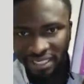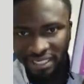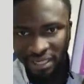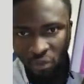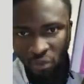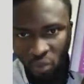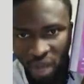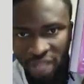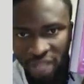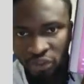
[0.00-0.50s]
the
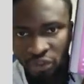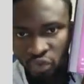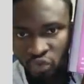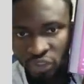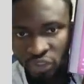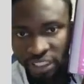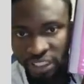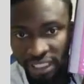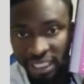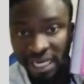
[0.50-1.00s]
1, 2,
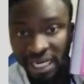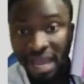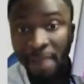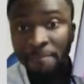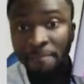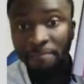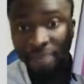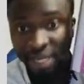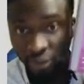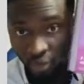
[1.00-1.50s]
3
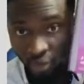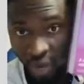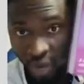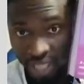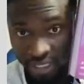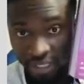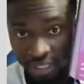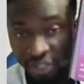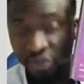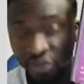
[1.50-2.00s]
numbered
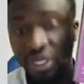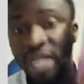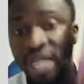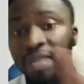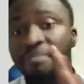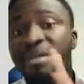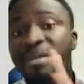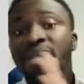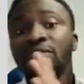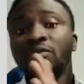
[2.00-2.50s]
ones, those are
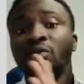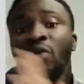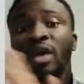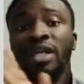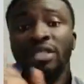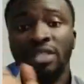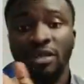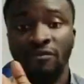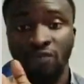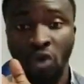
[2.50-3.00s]
the
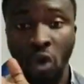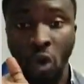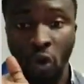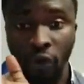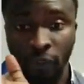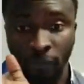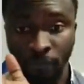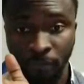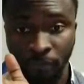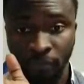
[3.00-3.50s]
words of
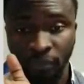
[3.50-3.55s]
God.